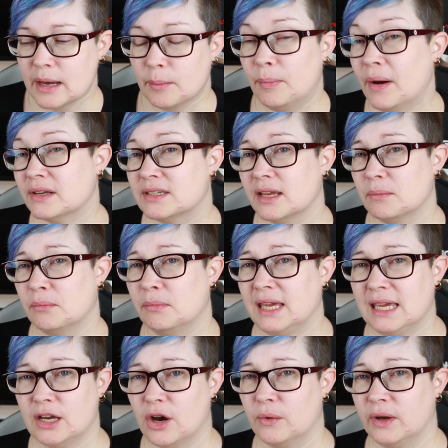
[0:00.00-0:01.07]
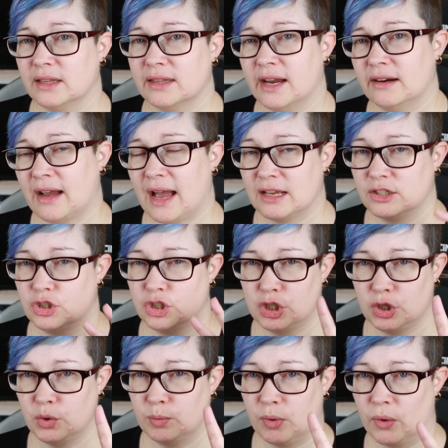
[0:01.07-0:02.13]
But me going there had
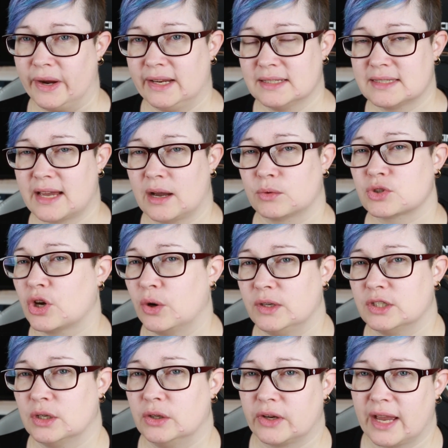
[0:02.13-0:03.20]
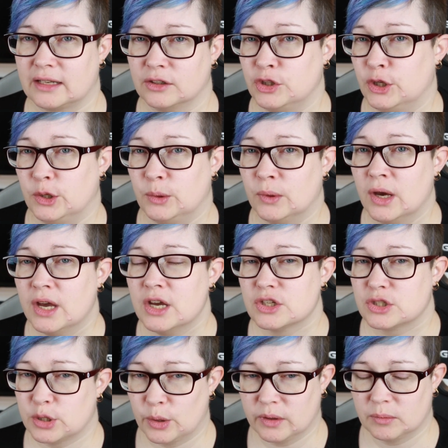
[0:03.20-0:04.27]
2 points. I was going to look at a new
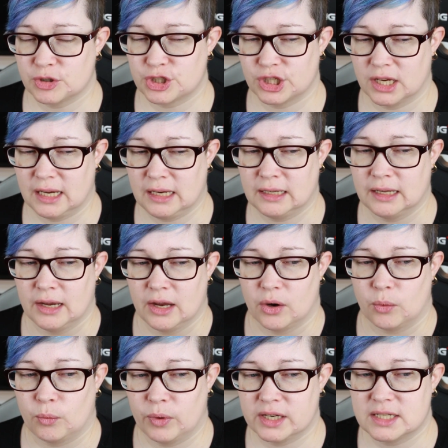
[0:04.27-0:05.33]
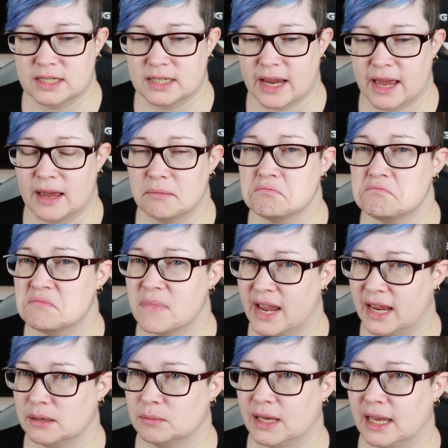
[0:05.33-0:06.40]
sewing machine, which
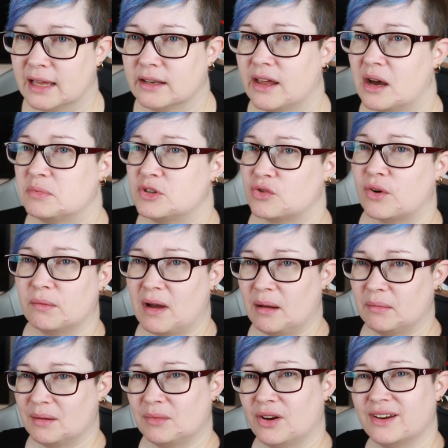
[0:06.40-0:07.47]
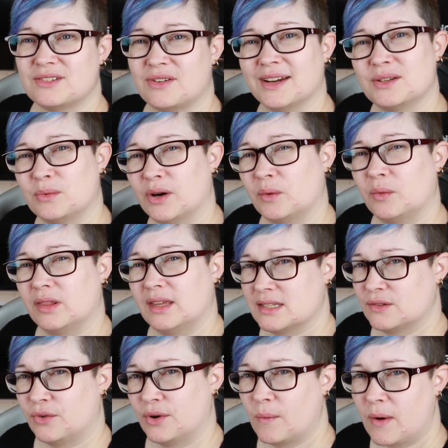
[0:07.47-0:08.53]
made me end up I'm gonna try to work with
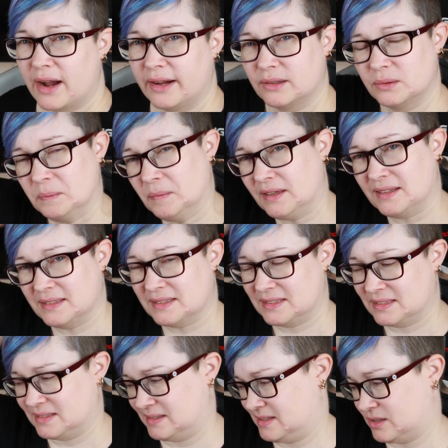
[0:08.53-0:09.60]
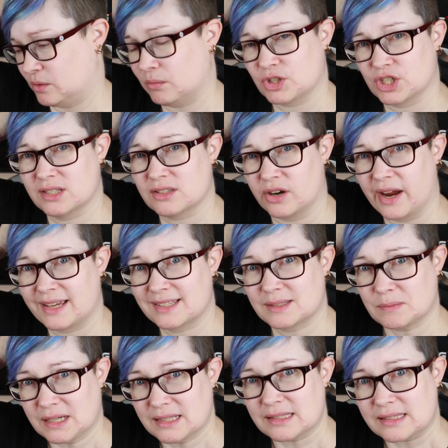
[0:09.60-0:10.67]
this for a while, because sewing machines are
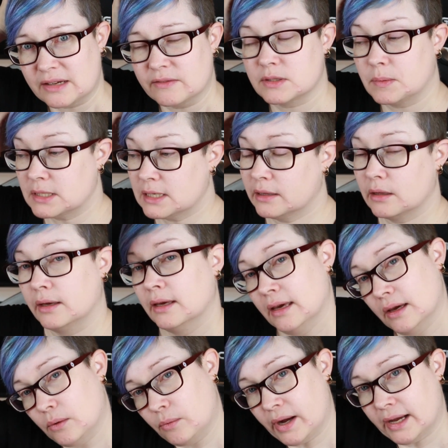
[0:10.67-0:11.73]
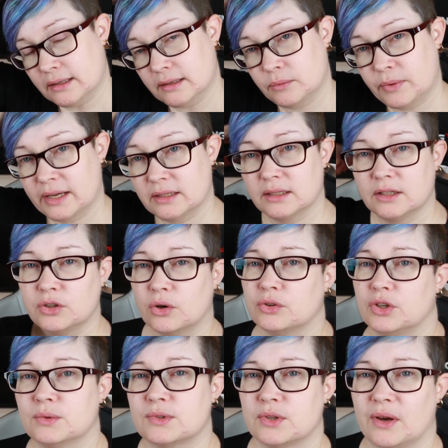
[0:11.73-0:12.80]
expensive, especially when you're
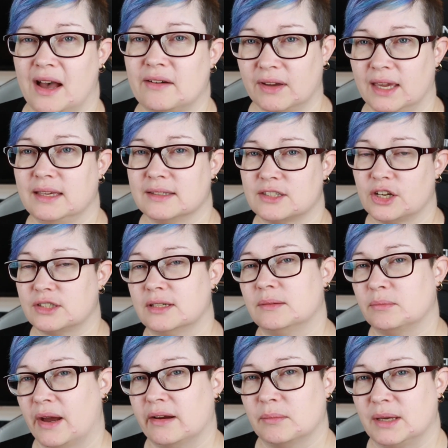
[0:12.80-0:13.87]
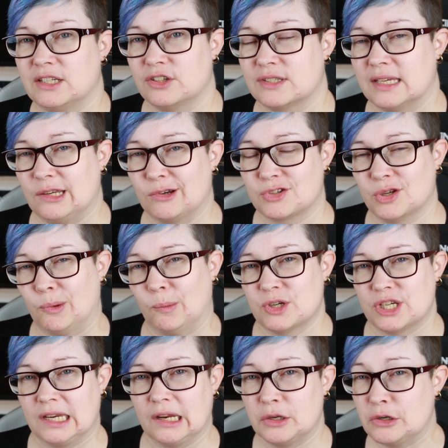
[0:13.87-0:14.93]
used to having certain parameters in your sewing
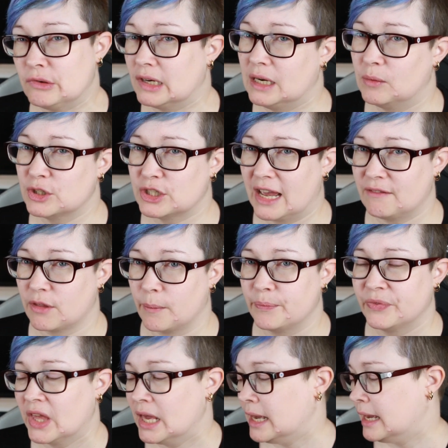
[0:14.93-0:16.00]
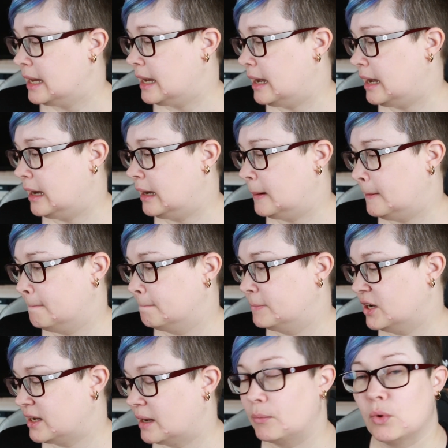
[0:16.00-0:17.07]
machine and you really want to have them.
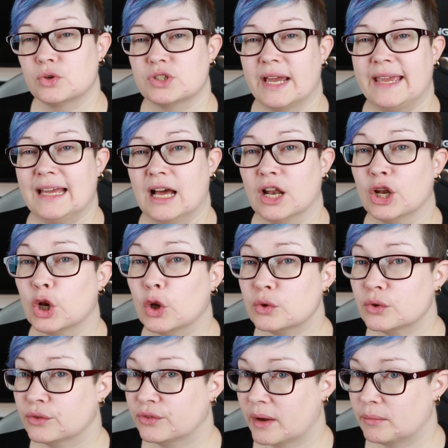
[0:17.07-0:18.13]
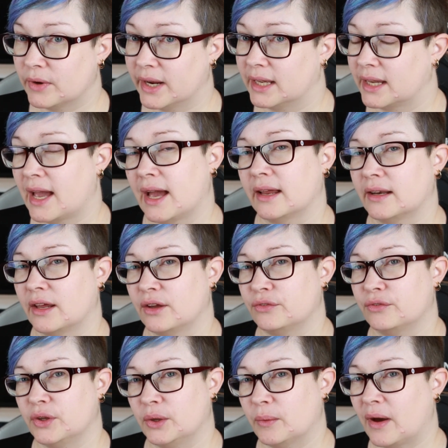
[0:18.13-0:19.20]
But I bought a lot of fabric and a
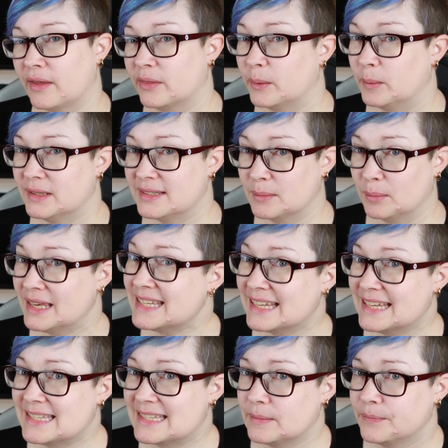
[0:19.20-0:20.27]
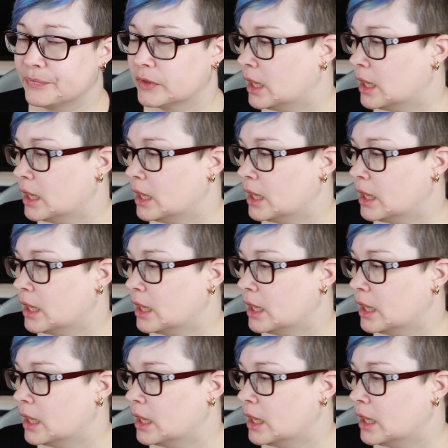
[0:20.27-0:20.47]
few other bits and pieces.